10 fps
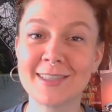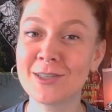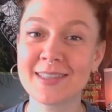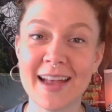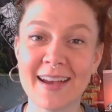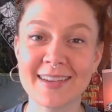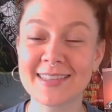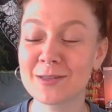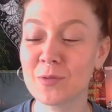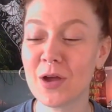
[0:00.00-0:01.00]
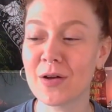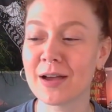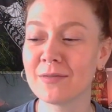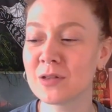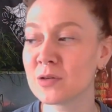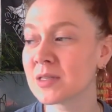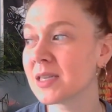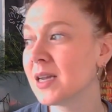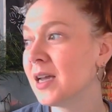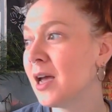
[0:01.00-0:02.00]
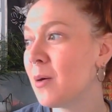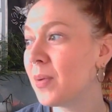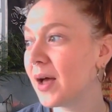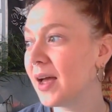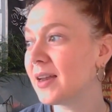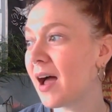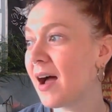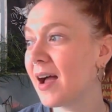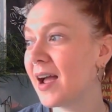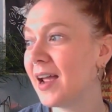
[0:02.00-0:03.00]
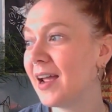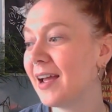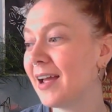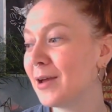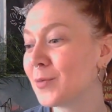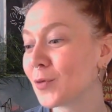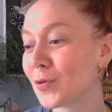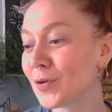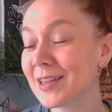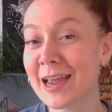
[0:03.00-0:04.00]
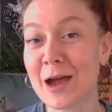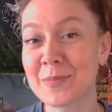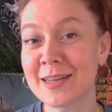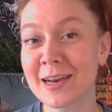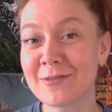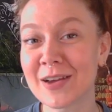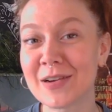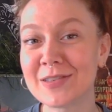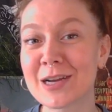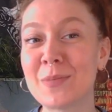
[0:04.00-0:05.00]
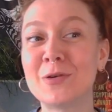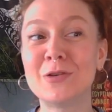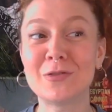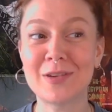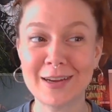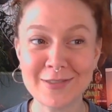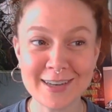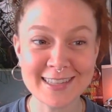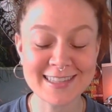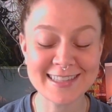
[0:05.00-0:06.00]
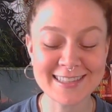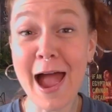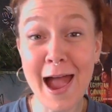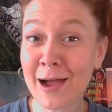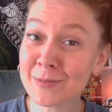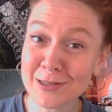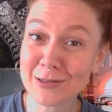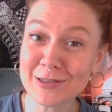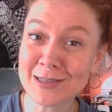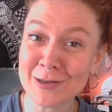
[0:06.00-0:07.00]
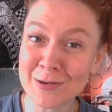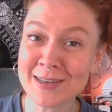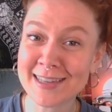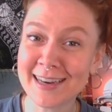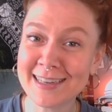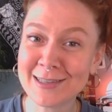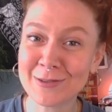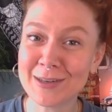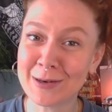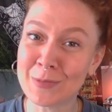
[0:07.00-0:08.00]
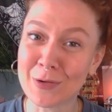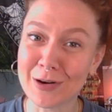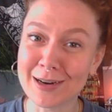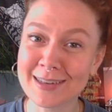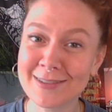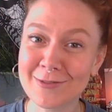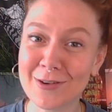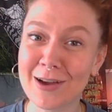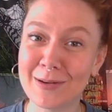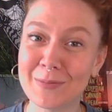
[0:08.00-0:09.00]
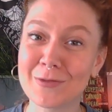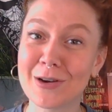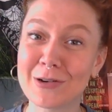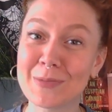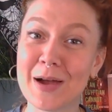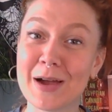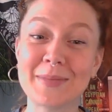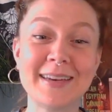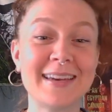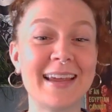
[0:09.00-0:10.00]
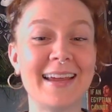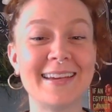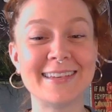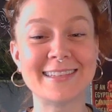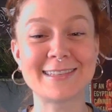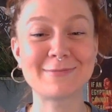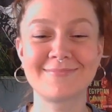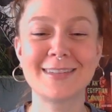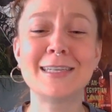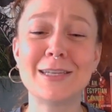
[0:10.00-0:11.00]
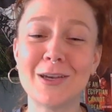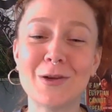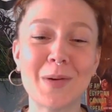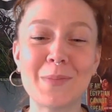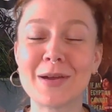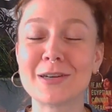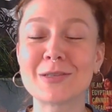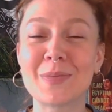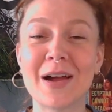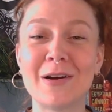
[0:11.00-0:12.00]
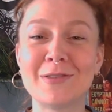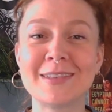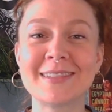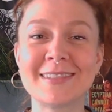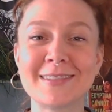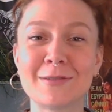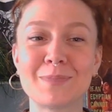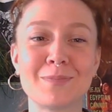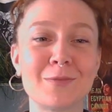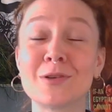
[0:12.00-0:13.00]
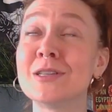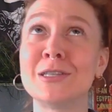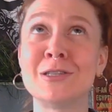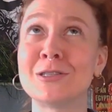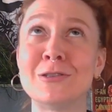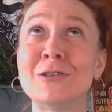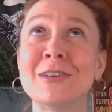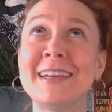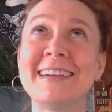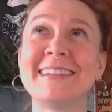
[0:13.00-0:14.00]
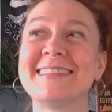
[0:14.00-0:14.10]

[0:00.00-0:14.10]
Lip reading: It just has. We all have those. But I am really happy that I found a couple new favorites. Absolutely so excited to read more from Frederick Backman and continue my Pierce Brown religious journey.